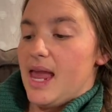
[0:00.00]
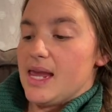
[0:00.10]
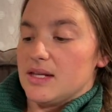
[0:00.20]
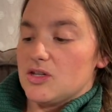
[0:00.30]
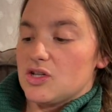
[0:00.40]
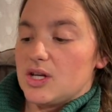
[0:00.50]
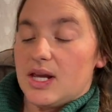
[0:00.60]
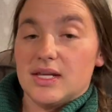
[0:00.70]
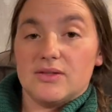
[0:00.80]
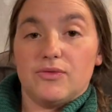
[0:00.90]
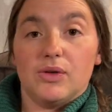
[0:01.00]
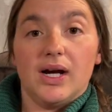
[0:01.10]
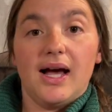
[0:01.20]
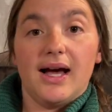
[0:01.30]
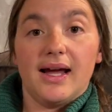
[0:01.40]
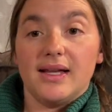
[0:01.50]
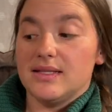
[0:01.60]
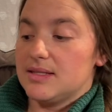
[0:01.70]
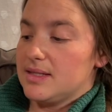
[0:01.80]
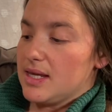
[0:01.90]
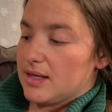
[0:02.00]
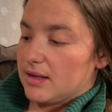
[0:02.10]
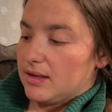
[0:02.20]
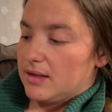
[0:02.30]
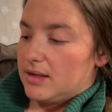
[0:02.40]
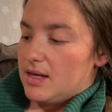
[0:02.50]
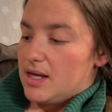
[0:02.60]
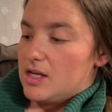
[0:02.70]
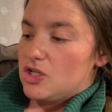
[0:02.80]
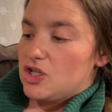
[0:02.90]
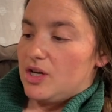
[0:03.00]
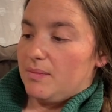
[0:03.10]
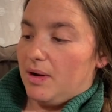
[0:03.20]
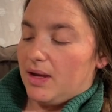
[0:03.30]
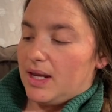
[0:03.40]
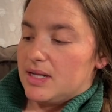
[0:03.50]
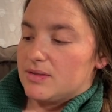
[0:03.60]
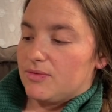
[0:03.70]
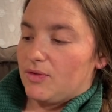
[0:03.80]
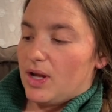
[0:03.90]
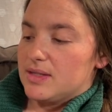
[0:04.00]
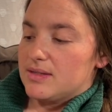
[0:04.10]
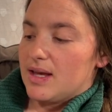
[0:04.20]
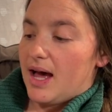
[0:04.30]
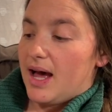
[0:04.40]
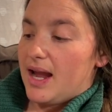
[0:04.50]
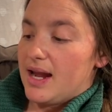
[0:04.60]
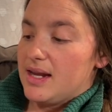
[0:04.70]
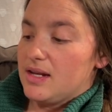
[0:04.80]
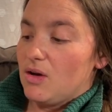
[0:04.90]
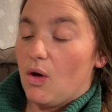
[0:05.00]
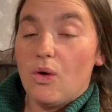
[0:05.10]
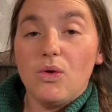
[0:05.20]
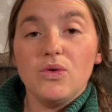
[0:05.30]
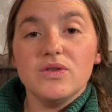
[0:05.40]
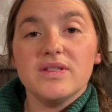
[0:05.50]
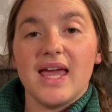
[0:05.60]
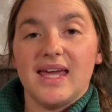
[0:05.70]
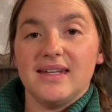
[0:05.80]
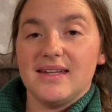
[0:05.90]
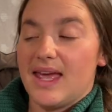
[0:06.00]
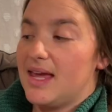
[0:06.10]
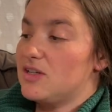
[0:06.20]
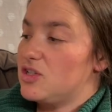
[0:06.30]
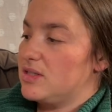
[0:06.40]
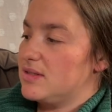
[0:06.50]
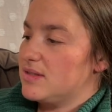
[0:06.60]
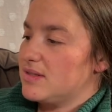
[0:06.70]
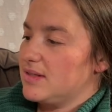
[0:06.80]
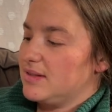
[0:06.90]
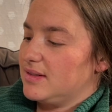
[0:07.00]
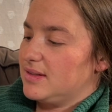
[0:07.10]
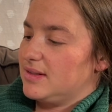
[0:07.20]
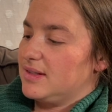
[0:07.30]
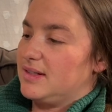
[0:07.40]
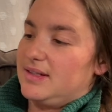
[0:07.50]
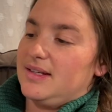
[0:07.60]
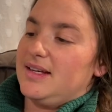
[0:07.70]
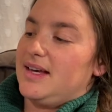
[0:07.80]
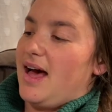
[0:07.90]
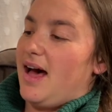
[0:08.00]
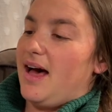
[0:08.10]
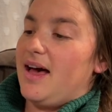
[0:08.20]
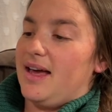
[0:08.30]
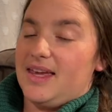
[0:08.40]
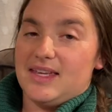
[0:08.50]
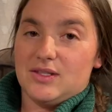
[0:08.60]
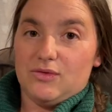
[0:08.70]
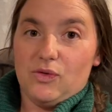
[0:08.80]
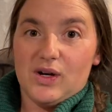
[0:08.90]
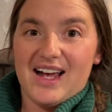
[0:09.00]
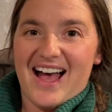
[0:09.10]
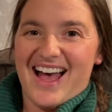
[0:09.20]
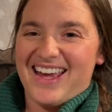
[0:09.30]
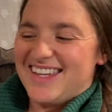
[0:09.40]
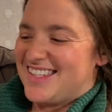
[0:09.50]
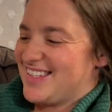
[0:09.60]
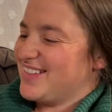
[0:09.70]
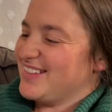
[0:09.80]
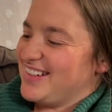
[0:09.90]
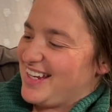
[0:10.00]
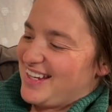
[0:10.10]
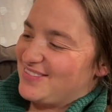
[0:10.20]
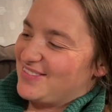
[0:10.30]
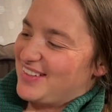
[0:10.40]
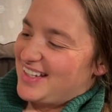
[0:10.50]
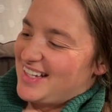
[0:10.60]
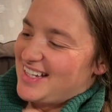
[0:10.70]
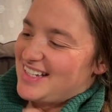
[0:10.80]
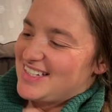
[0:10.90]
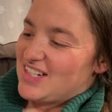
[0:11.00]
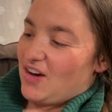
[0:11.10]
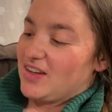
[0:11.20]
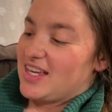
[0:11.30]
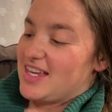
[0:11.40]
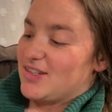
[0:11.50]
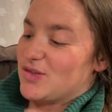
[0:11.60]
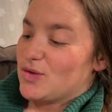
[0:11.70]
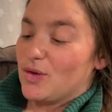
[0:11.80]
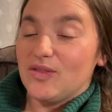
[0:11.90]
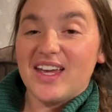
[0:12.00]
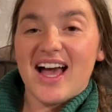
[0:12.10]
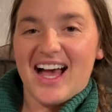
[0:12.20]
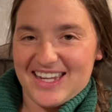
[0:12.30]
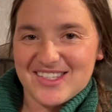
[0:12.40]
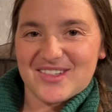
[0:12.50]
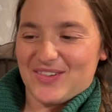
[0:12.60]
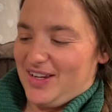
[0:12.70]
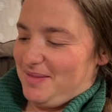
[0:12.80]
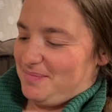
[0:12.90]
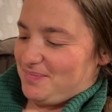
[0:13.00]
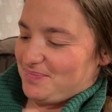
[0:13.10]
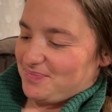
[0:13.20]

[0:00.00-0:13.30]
H is for hide and seek. Chipmunk and his friends hide in holes and hedges. I is for ice cream. Donkey is serving ice cream.